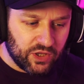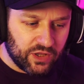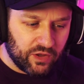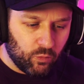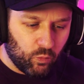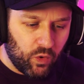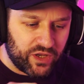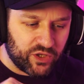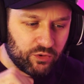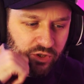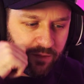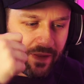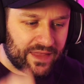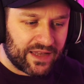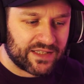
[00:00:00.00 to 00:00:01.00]
When you
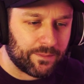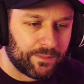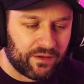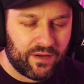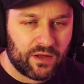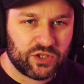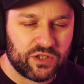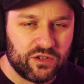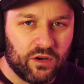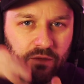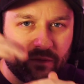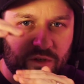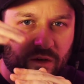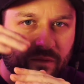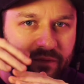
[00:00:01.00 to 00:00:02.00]
spend that £10 voucher, your
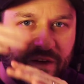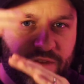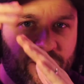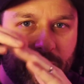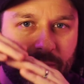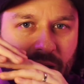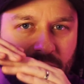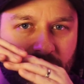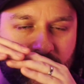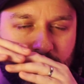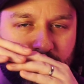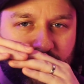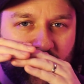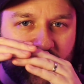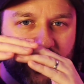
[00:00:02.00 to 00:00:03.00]
£15
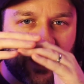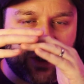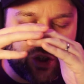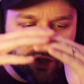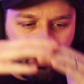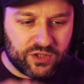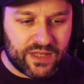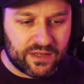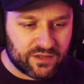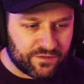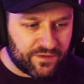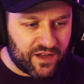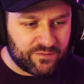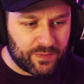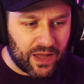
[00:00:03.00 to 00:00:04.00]
transaction goes down to
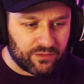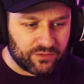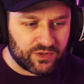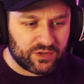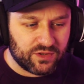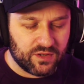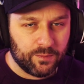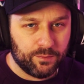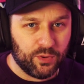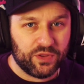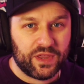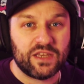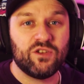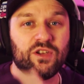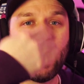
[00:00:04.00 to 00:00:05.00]
£5, but
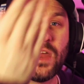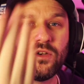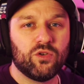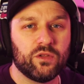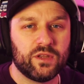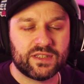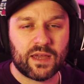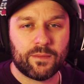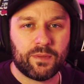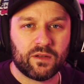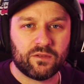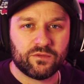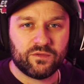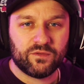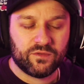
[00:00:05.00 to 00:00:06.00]
then you get another
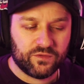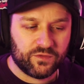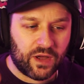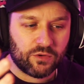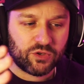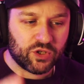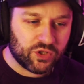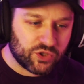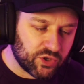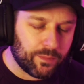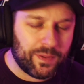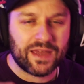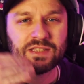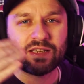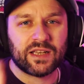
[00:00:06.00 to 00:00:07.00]
£10 voucher. So
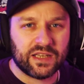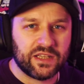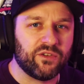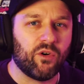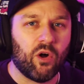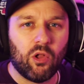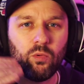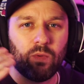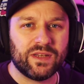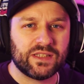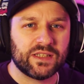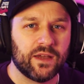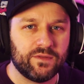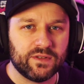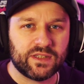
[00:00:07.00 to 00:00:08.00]
basically, you're always
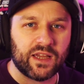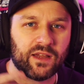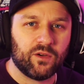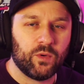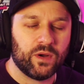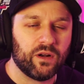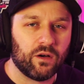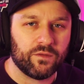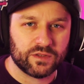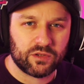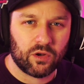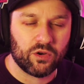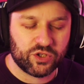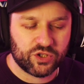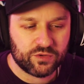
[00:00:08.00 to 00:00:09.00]
saving 10 quid off as
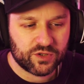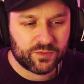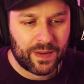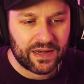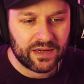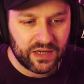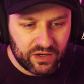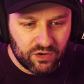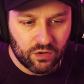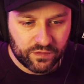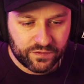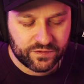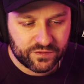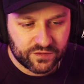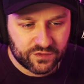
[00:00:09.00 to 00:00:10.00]
long as you spend
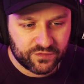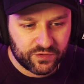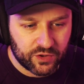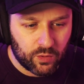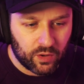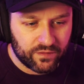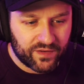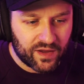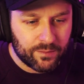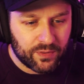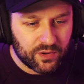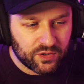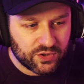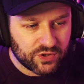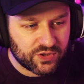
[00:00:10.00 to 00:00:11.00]
enough for the qualifying
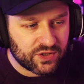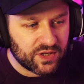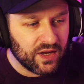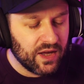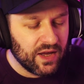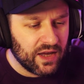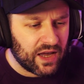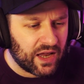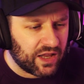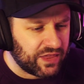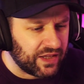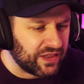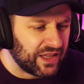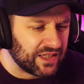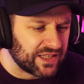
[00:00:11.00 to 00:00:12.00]
purchase. And I
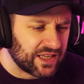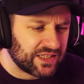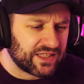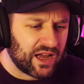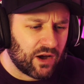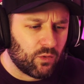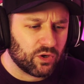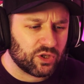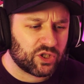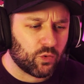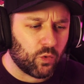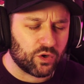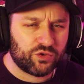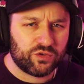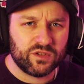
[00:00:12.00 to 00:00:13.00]
think things like Star Wars
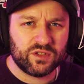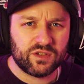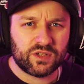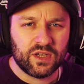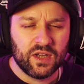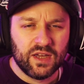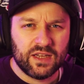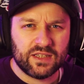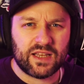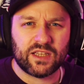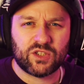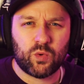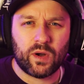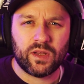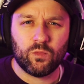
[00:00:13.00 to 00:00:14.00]
Squadrons is like
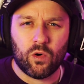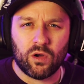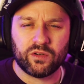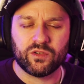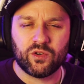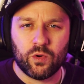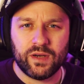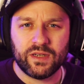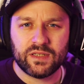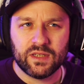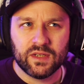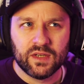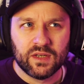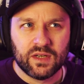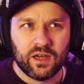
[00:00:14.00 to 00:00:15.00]
21 quid.
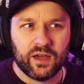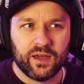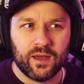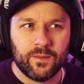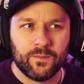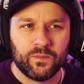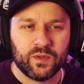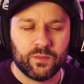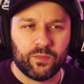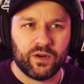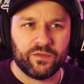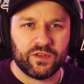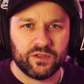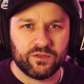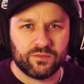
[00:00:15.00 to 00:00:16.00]
But
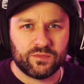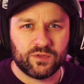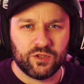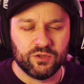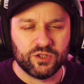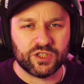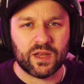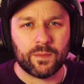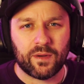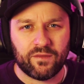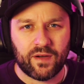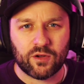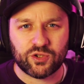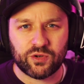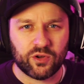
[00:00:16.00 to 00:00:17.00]
if you use your £10
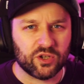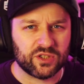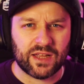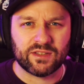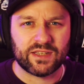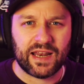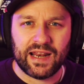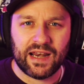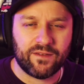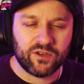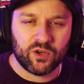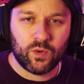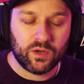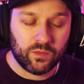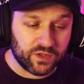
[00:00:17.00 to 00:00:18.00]
voucher, it goes down to like 11
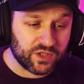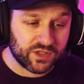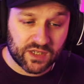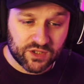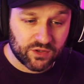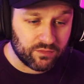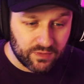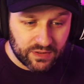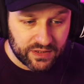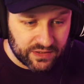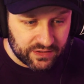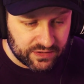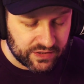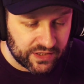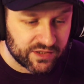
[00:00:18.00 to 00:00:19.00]
quid, which is actually a really
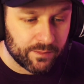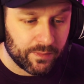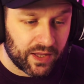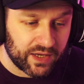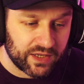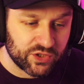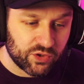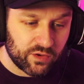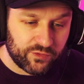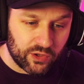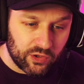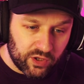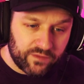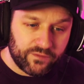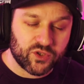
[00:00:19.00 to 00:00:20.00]
decent bargain. So if you're
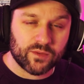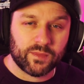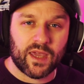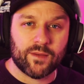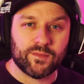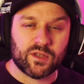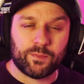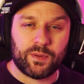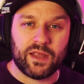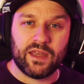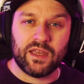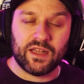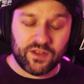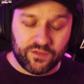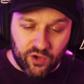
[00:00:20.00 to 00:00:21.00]
looking for some games to
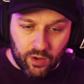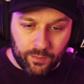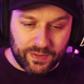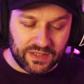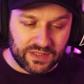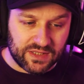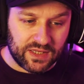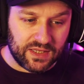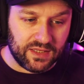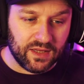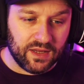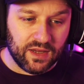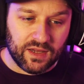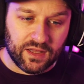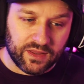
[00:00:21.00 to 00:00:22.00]
play and you've got a PC,
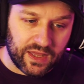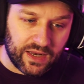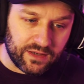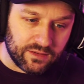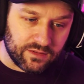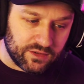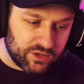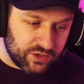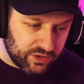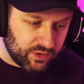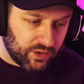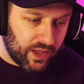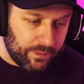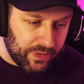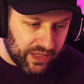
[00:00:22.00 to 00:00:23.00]
then, you know,
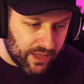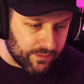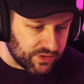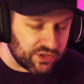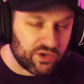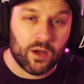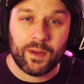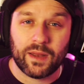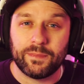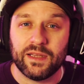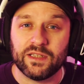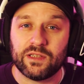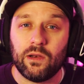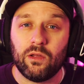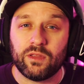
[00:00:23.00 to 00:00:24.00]
Epic Games is not a bad
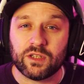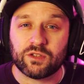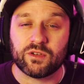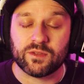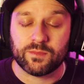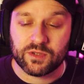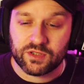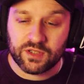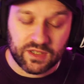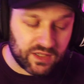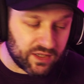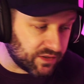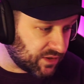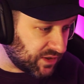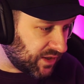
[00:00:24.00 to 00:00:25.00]
place to look this Christmas. You
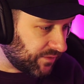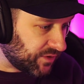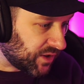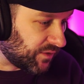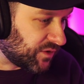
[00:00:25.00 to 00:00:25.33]
can save yourself